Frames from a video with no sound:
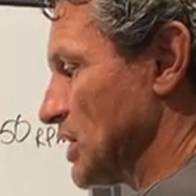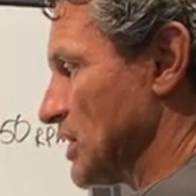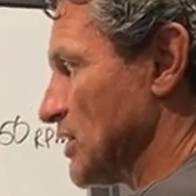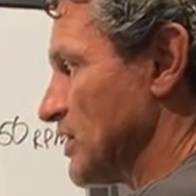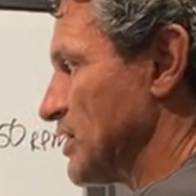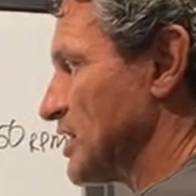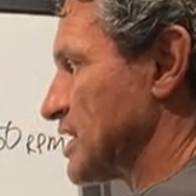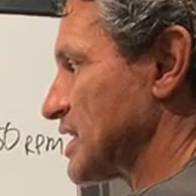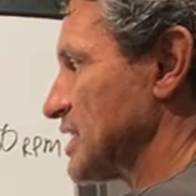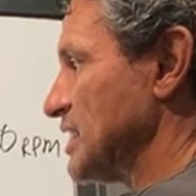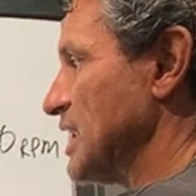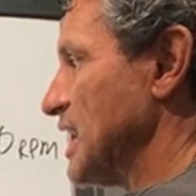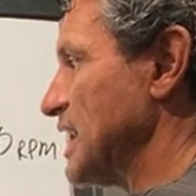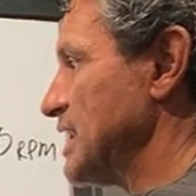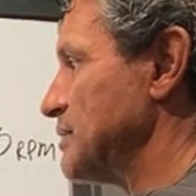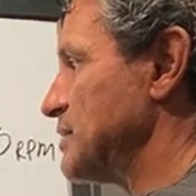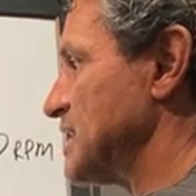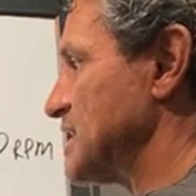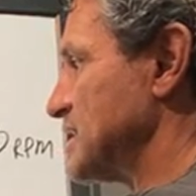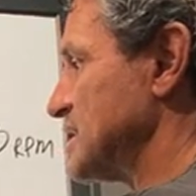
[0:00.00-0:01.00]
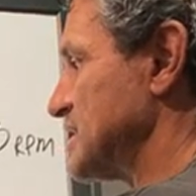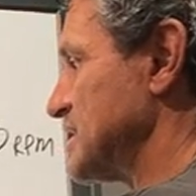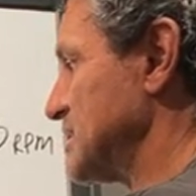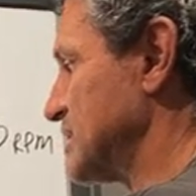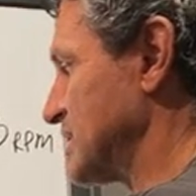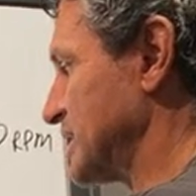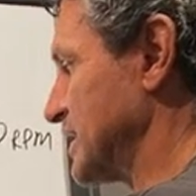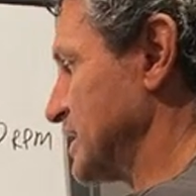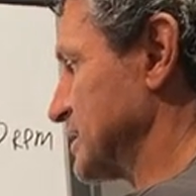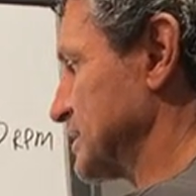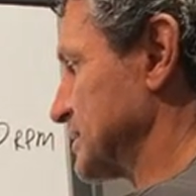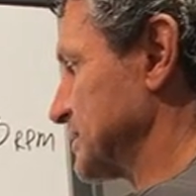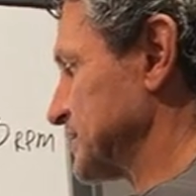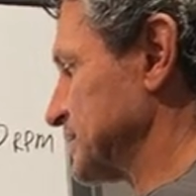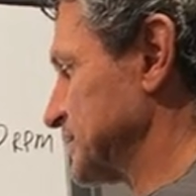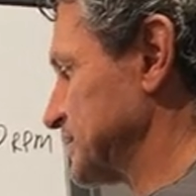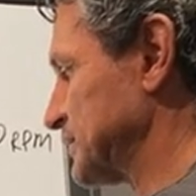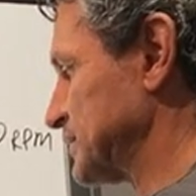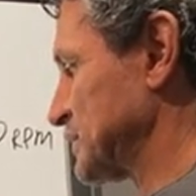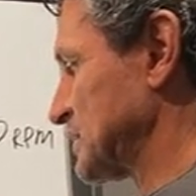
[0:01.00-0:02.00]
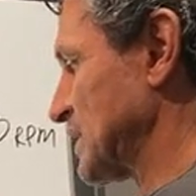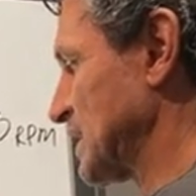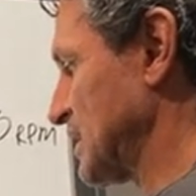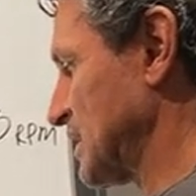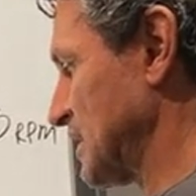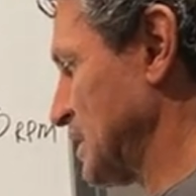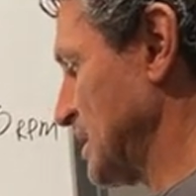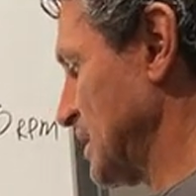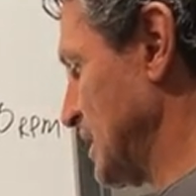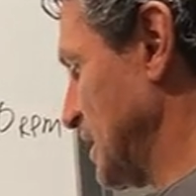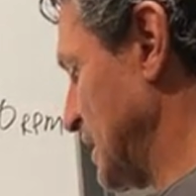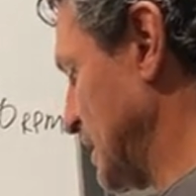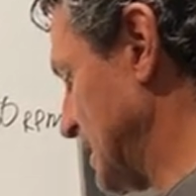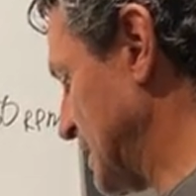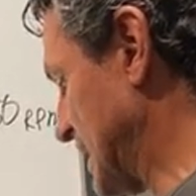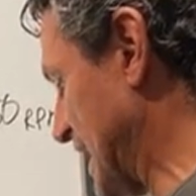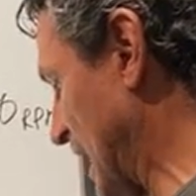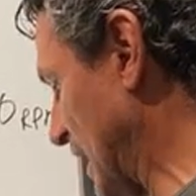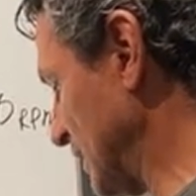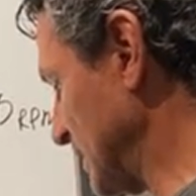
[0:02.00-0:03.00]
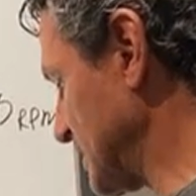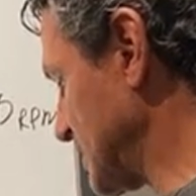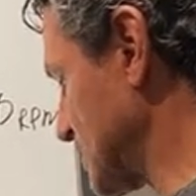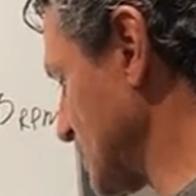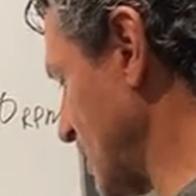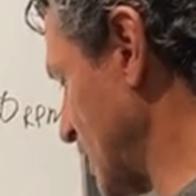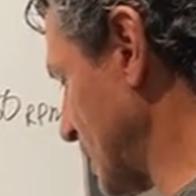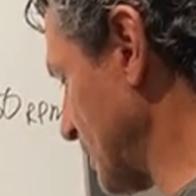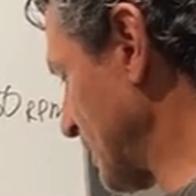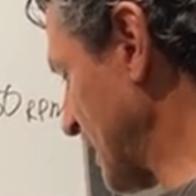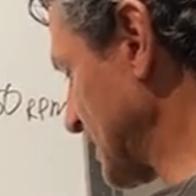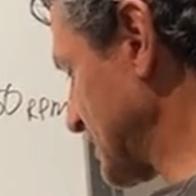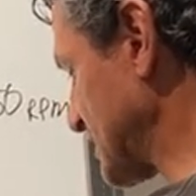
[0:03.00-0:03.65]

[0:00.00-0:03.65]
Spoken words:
the climbing gearing. Now let's talk about